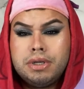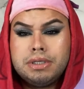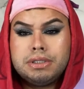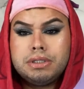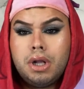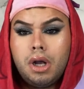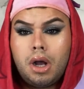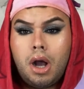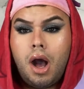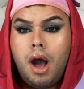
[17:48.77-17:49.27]
to
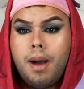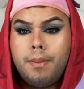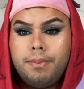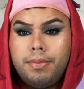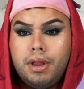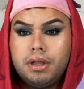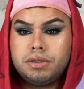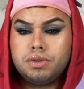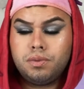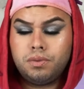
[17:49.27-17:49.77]
stock up,
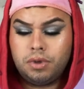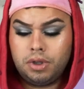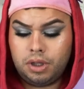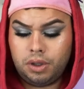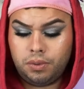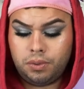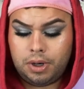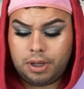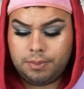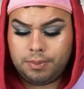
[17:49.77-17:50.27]
that's a really
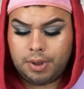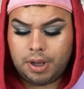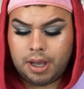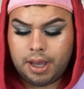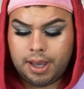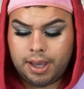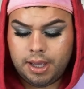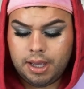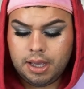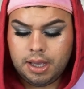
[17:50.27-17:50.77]
great
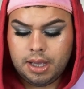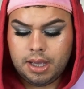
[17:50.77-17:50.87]
buy.